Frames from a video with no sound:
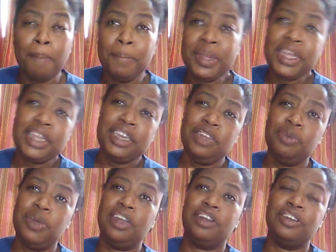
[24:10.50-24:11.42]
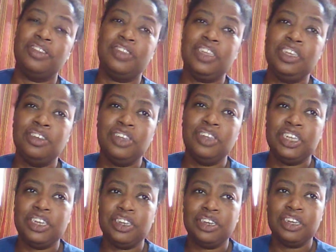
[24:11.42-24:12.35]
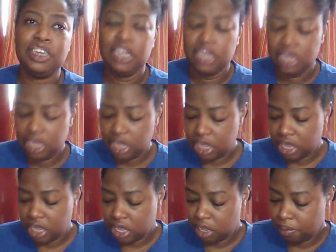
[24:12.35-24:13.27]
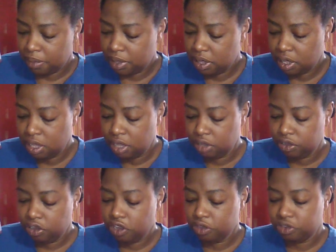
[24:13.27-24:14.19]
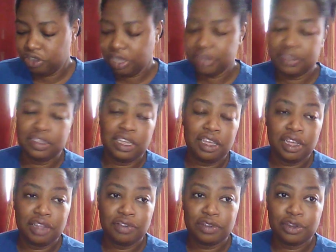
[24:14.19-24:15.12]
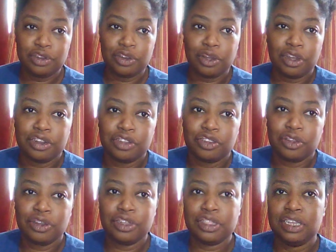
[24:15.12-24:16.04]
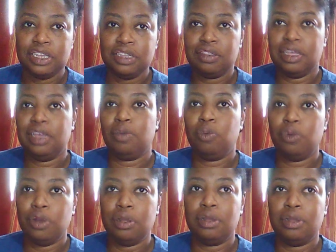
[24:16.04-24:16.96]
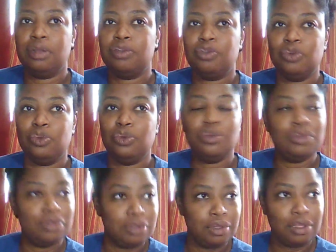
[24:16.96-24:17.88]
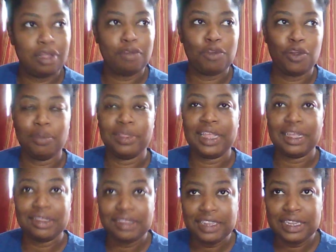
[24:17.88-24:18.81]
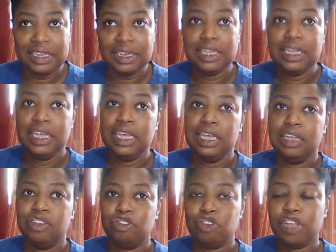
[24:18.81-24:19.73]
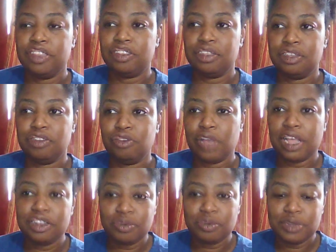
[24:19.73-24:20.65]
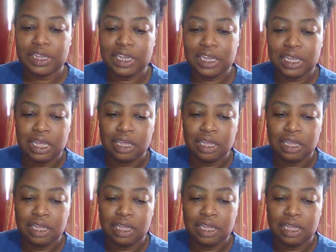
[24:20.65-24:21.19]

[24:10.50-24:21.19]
But anyway, her senior year, you know, she has to take care of her daughter, so her thing is like work, school, come home, that's it. Trying to graduate